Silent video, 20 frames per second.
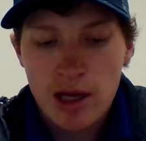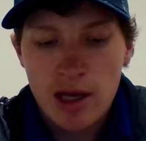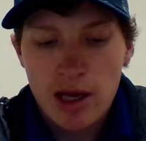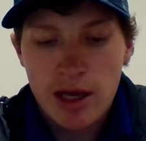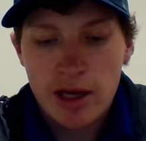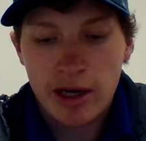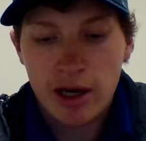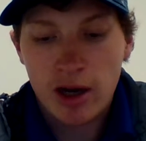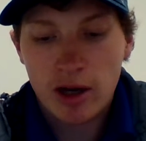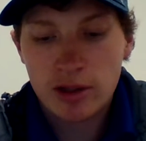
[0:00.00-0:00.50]

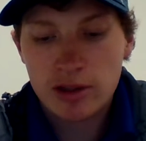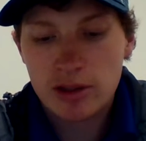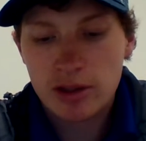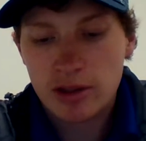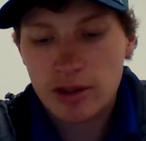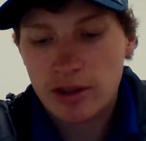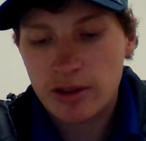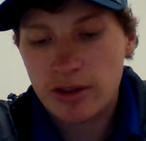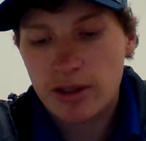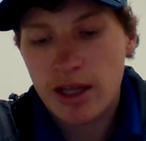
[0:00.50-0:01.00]
And I also
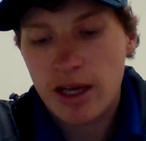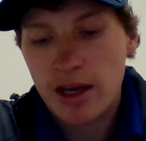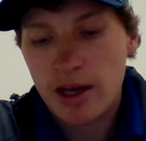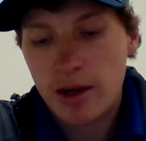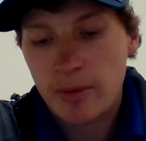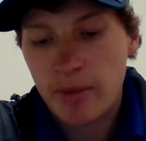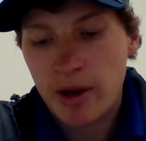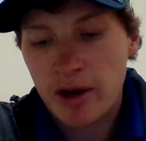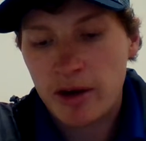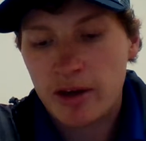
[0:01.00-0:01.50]
learned that
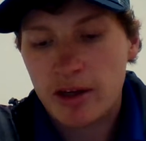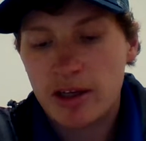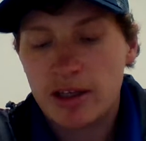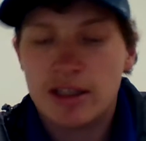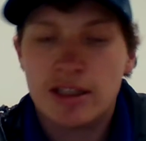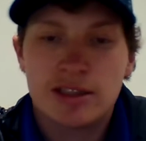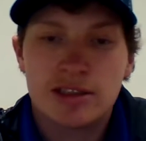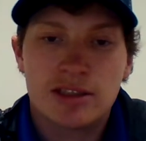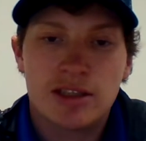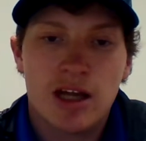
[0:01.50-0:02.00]
America
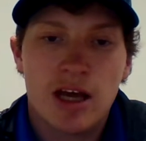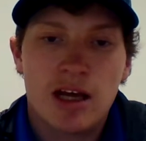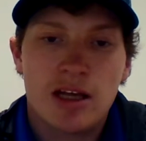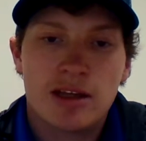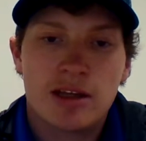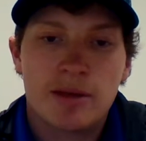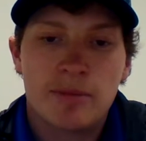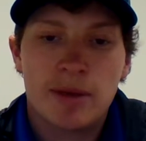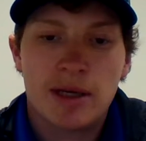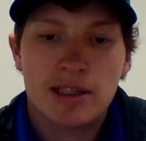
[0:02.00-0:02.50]
is not
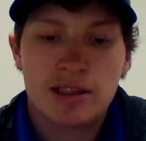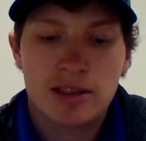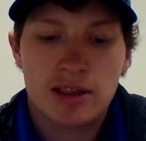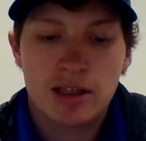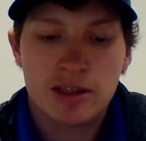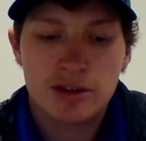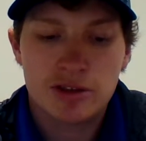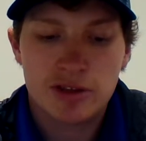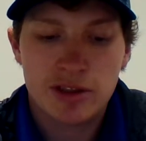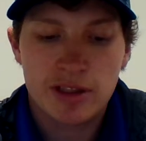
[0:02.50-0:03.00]
the best
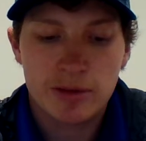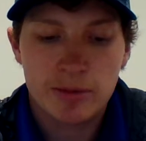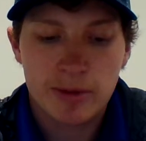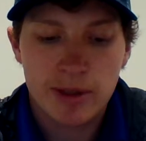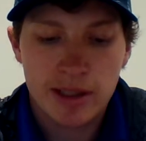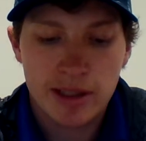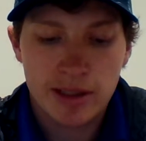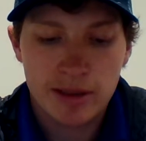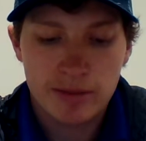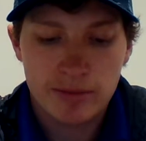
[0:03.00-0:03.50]
country.
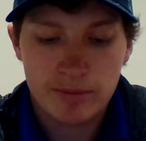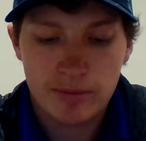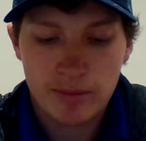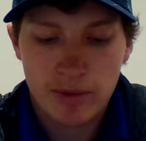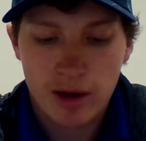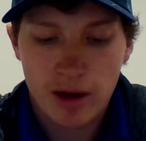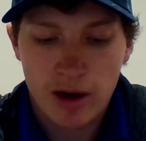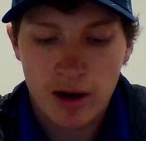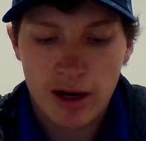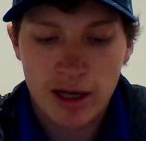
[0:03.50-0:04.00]
We
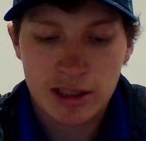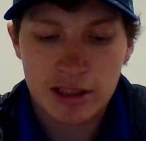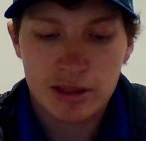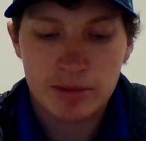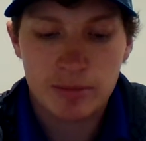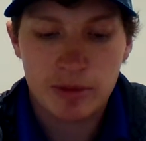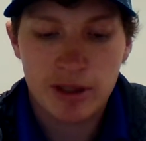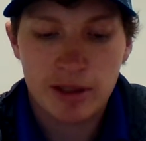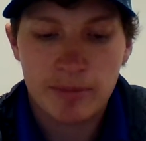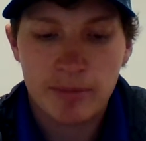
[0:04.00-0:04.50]
are actually
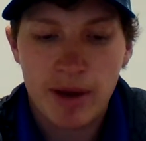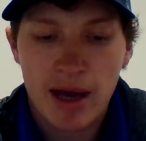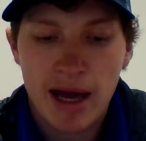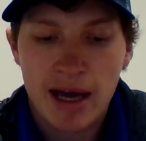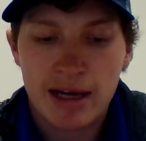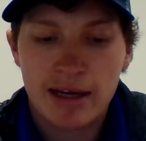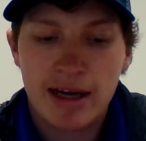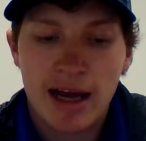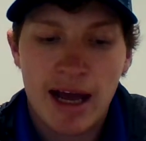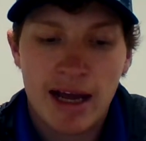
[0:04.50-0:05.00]
pretty bad
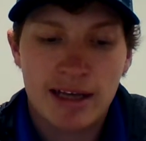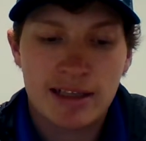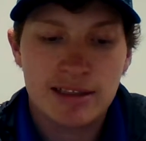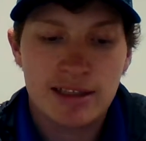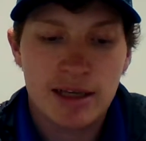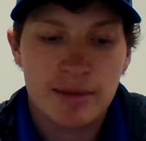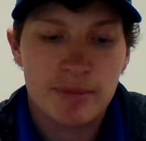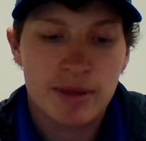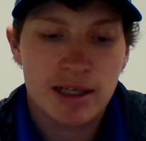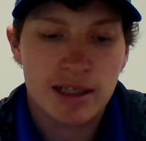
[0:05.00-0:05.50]
in
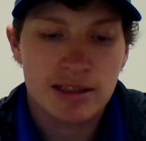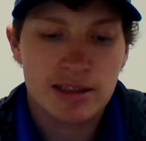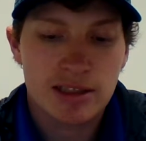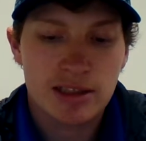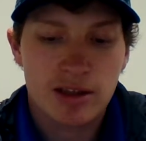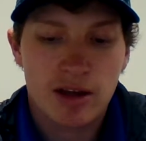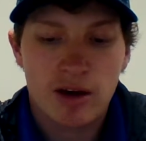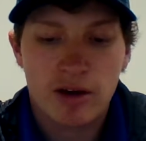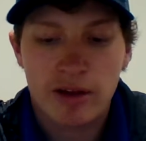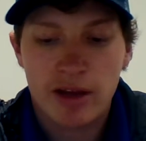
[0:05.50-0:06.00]
academics and
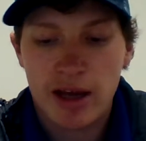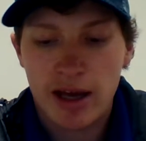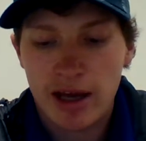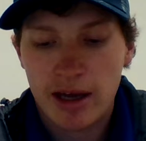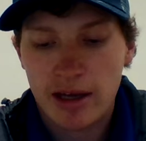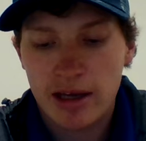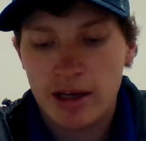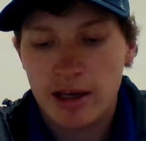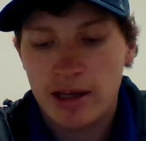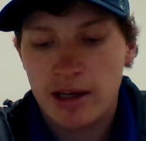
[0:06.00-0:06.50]
all that.
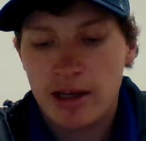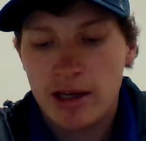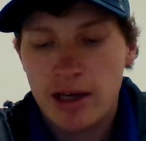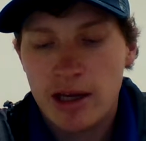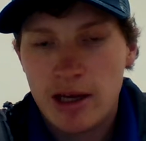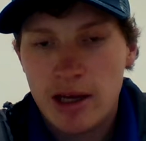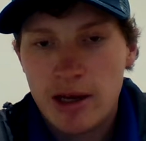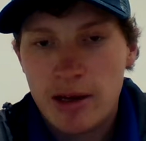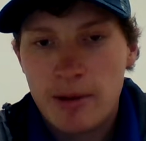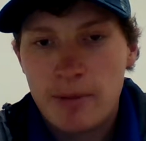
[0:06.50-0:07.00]

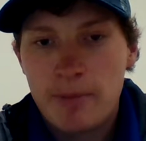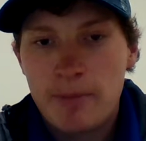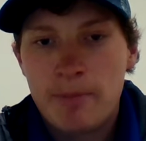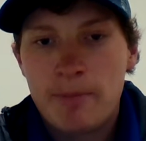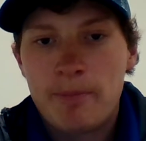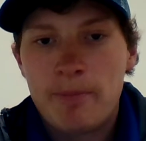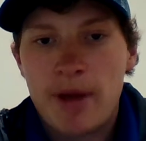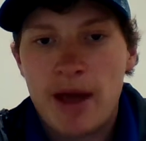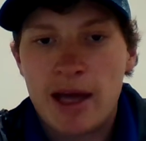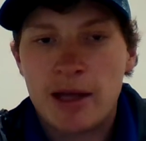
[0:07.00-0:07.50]

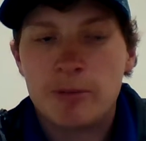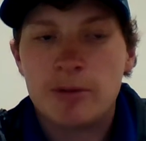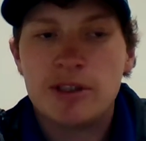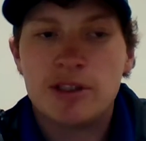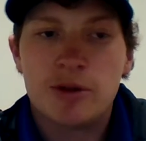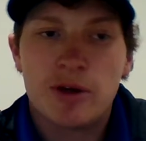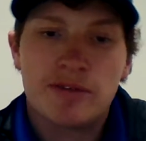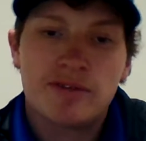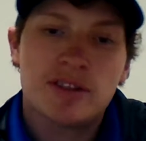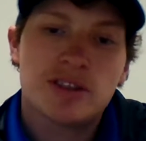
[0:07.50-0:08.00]
And we
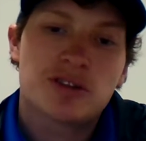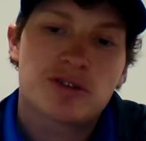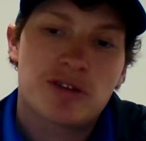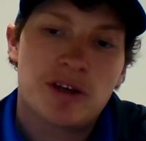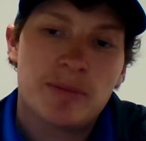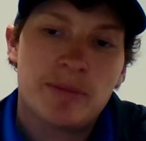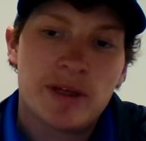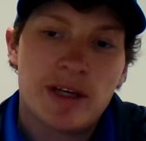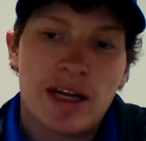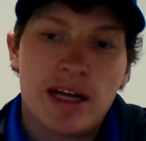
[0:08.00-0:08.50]
do have
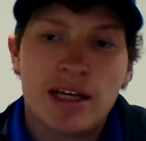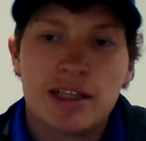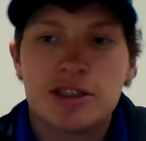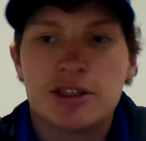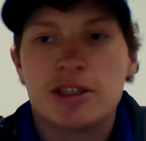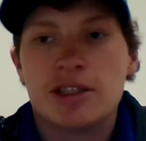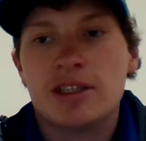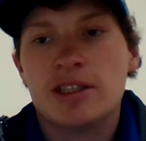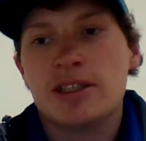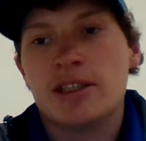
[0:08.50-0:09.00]

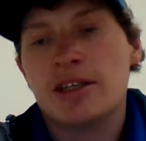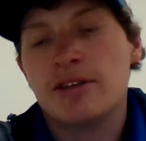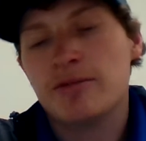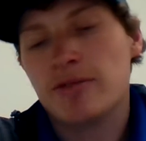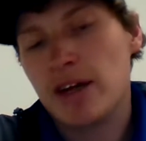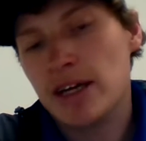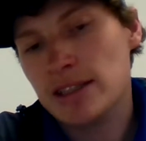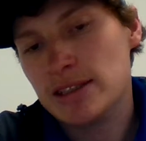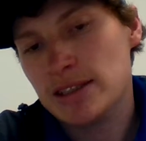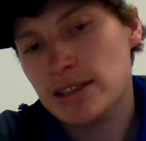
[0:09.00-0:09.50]
discrimination and
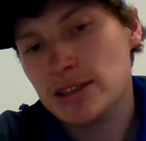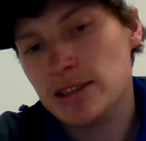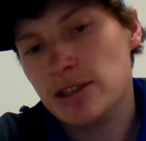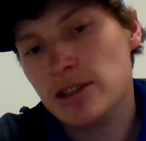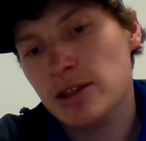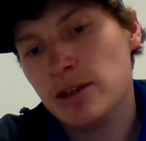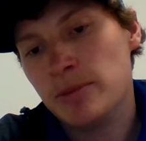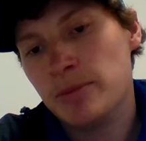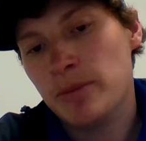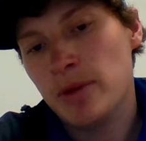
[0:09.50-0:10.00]

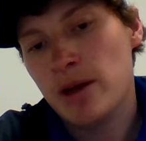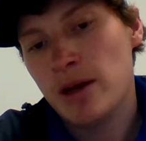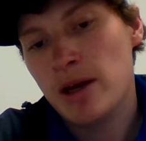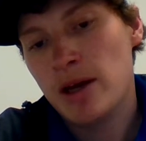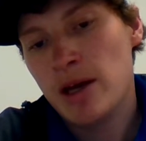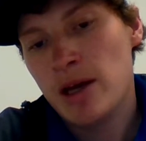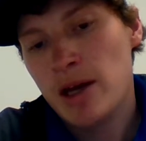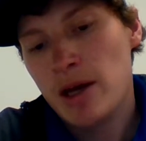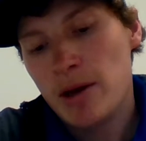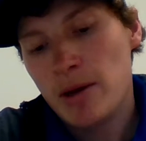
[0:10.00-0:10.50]
racism,
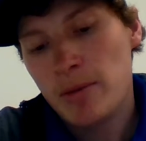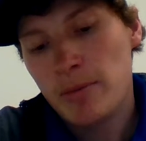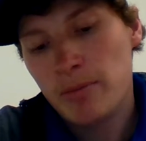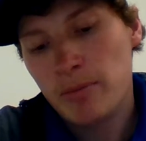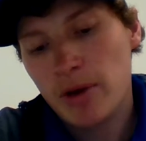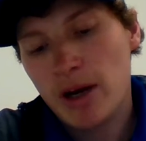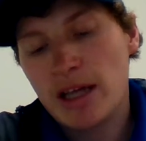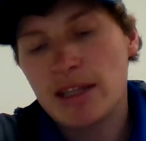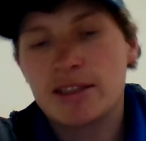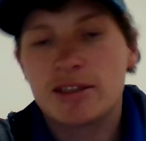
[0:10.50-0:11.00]

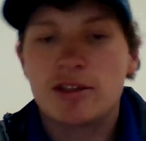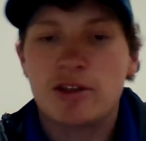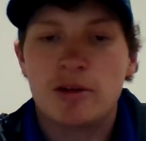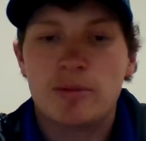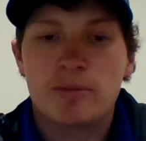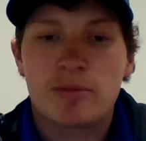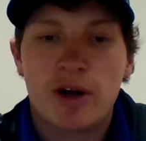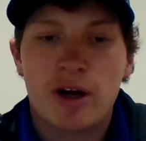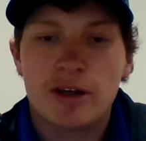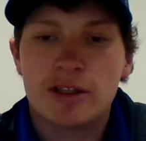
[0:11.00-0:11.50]
but I still
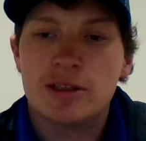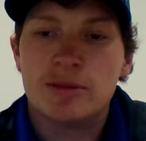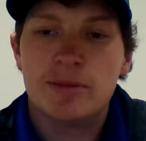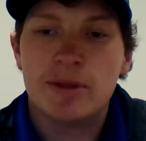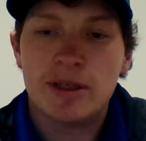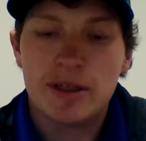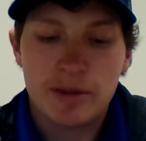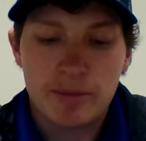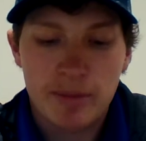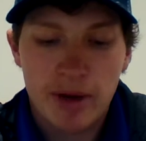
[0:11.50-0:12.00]
am proud to be
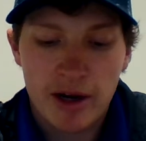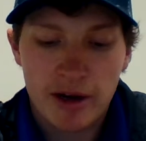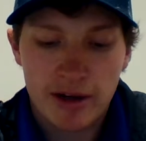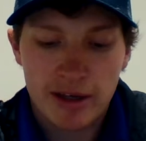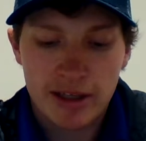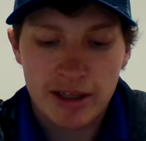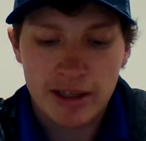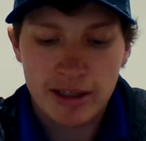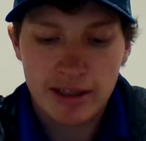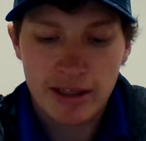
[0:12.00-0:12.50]
an
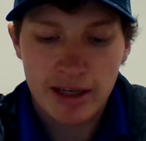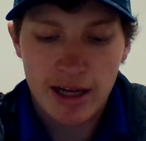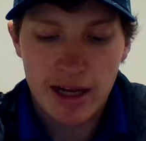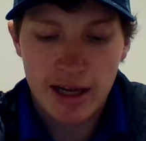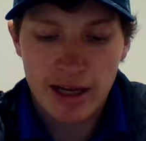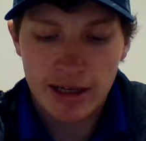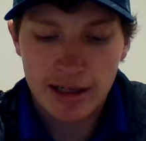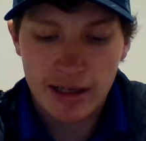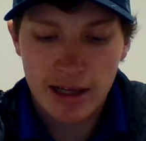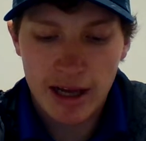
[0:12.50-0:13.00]
American,
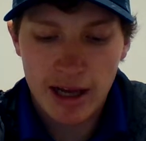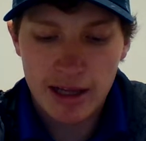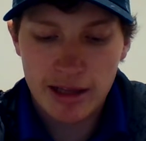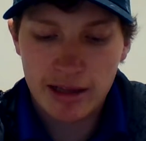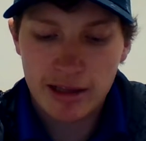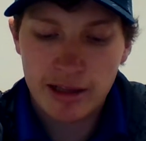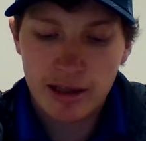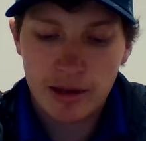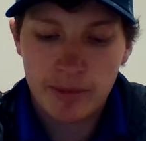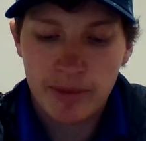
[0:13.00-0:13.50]
and I
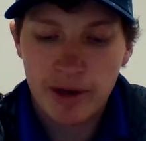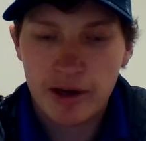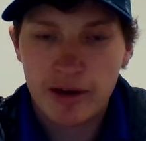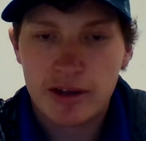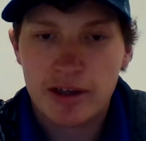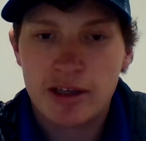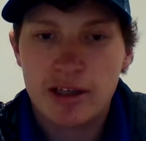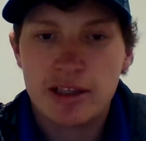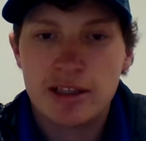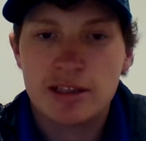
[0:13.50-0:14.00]
think
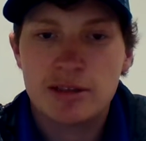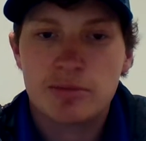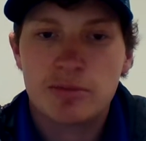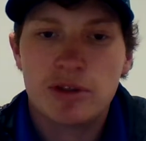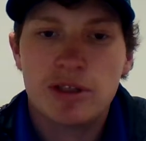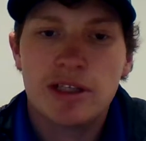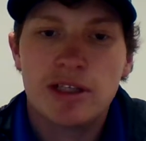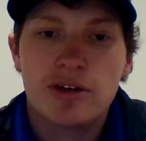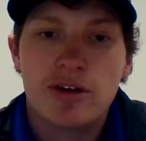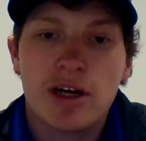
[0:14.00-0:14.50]
America is
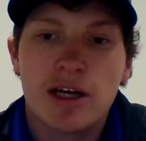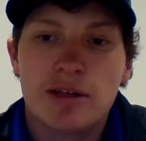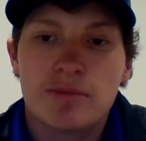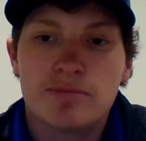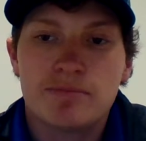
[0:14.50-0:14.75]
pretty great.